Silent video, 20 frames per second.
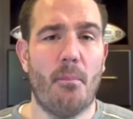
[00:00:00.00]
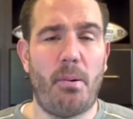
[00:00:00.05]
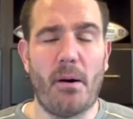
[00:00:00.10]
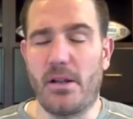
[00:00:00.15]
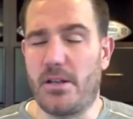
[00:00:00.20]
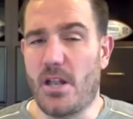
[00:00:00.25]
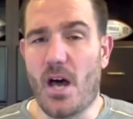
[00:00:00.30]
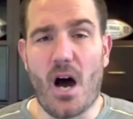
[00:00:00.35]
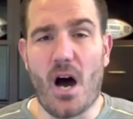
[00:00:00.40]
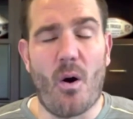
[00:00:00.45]

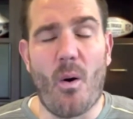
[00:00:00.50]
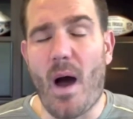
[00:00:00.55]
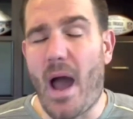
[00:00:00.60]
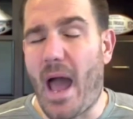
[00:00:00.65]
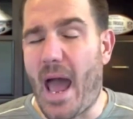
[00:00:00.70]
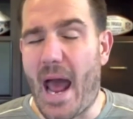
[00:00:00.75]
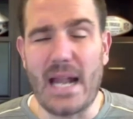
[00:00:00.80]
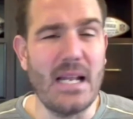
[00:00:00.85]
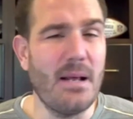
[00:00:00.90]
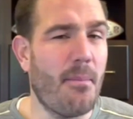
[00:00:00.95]
But no,
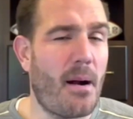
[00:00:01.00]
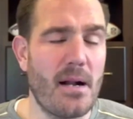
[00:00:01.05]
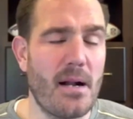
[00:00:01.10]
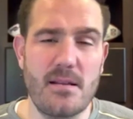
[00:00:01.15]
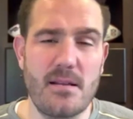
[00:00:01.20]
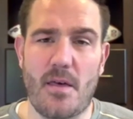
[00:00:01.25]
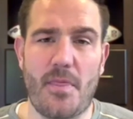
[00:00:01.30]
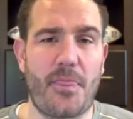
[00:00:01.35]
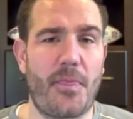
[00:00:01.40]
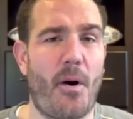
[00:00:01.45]

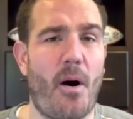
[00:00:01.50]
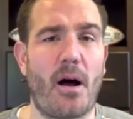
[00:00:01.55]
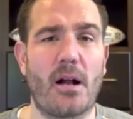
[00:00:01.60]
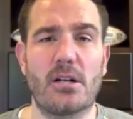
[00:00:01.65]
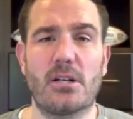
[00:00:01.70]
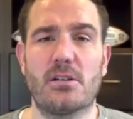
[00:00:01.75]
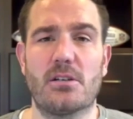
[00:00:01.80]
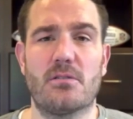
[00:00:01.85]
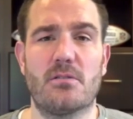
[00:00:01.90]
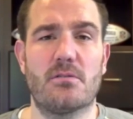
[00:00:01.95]
anybody that
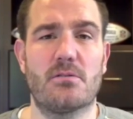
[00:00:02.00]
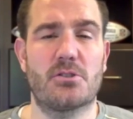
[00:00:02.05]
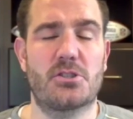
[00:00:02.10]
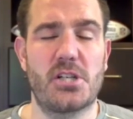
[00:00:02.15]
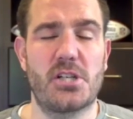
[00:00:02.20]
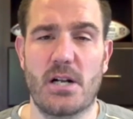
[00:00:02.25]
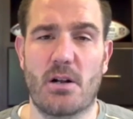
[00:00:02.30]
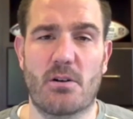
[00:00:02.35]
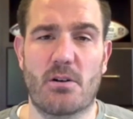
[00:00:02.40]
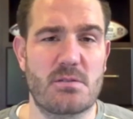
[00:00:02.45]
thought
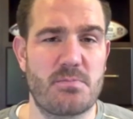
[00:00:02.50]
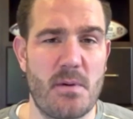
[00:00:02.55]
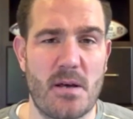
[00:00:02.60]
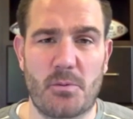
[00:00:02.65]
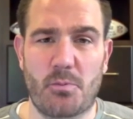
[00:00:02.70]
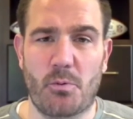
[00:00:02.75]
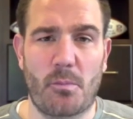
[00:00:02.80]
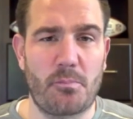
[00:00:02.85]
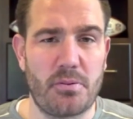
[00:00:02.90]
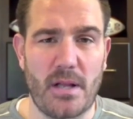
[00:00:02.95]
Geno
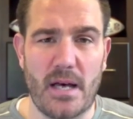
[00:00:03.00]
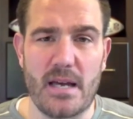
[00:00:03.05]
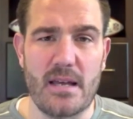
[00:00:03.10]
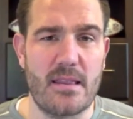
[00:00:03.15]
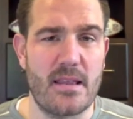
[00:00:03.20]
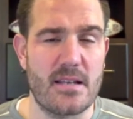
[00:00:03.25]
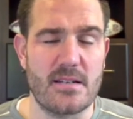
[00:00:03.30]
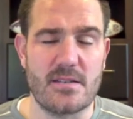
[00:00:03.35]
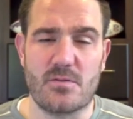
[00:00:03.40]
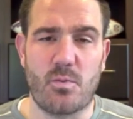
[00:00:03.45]
Smith would
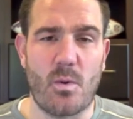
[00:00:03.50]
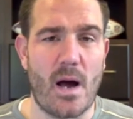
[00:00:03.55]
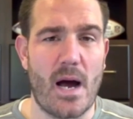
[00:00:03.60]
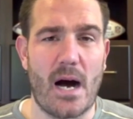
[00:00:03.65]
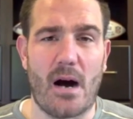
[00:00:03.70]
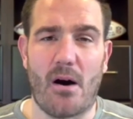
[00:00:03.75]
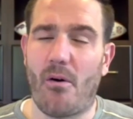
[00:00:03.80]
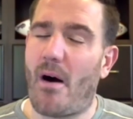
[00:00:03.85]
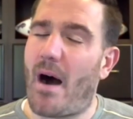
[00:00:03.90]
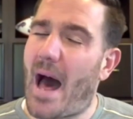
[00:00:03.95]
play this
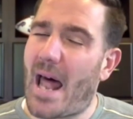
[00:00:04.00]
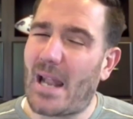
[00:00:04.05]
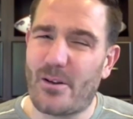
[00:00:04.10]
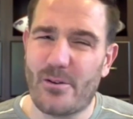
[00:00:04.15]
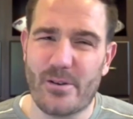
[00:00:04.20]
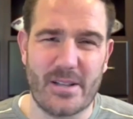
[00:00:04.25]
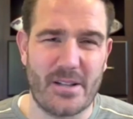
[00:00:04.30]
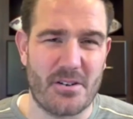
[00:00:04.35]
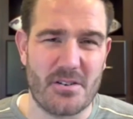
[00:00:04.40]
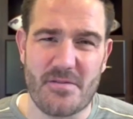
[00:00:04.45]
well, I
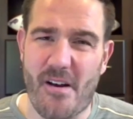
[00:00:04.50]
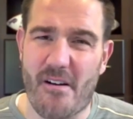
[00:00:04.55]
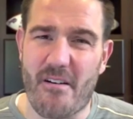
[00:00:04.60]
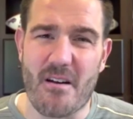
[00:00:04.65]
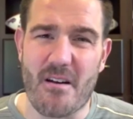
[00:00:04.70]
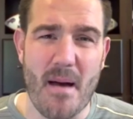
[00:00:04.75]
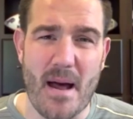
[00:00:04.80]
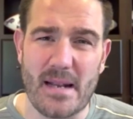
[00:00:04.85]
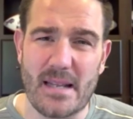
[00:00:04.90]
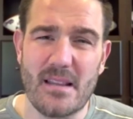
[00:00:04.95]
don't think there's
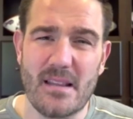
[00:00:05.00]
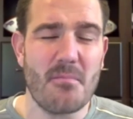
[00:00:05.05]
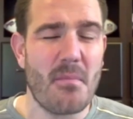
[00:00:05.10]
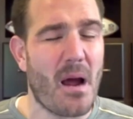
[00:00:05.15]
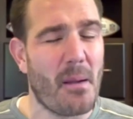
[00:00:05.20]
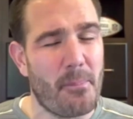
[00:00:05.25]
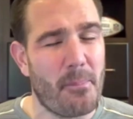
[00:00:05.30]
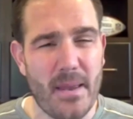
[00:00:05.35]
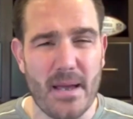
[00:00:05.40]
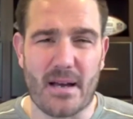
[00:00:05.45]
very many. There
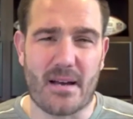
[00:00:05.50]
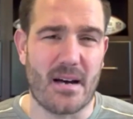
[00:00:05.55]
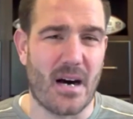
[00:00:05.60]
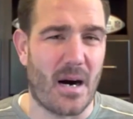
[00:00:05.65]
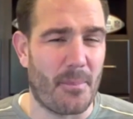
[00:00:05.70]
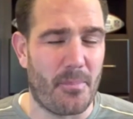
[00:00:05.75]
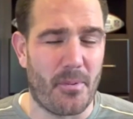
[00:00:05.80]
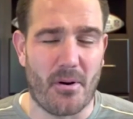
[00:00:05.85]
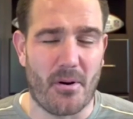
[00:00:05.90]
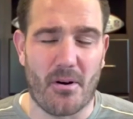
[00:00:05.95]
might be a
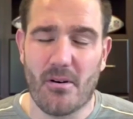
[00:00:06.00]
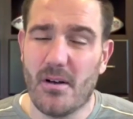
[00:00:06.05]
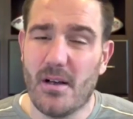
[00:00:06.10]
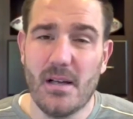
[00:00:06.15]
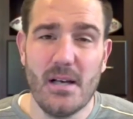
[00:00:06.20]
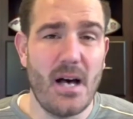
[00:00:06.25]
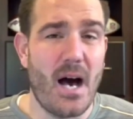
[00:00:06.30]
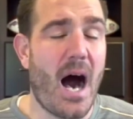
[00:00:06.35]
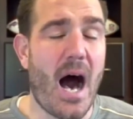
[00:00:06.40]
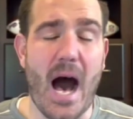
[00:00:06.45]
couple.
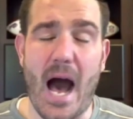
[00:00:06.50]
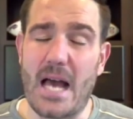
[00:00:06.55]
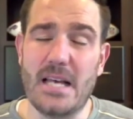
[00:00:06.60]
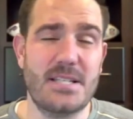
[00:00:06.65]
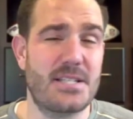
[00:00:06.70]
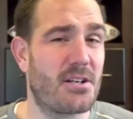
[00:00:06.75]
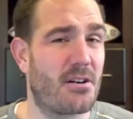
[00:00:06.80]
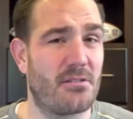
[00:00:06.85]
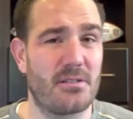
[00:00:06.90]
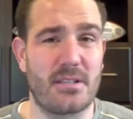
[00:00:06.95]

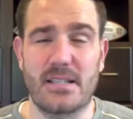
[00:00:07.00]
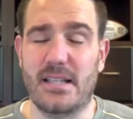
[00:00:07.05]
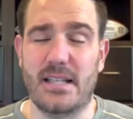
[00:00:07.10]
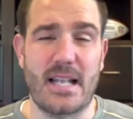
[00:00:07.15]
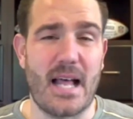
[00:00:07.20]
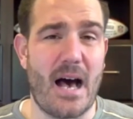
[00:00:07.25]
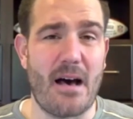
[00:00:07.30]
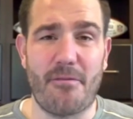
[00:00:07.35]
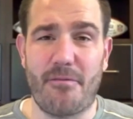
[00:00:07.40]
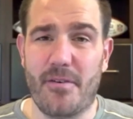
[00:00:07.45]
I certainly
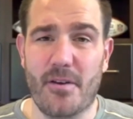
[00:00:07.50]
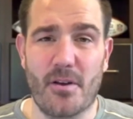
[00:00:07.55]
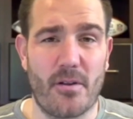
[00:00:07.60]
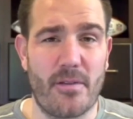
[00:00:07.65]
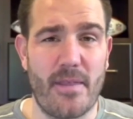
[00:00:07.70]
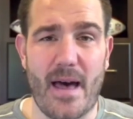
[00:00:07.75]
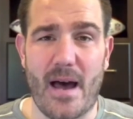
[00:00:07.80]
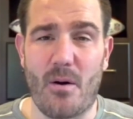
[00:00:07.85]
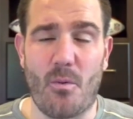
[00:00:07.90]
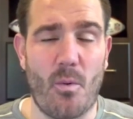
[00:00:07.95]
did not
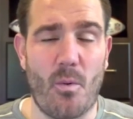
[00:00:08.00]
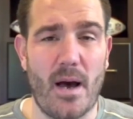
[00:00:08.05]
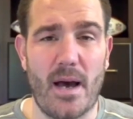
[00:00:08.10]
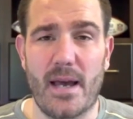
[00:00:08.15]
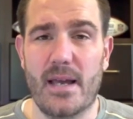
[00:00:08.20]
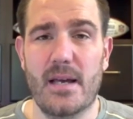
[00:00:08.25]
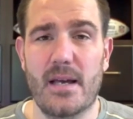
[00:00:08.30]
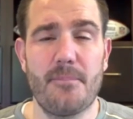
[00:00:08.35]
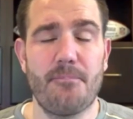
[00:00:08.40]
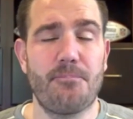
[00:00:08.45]
feel that
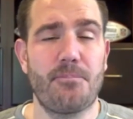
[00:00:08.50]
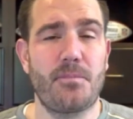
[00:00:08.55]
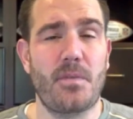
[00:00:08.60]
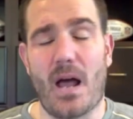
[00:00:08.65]
way.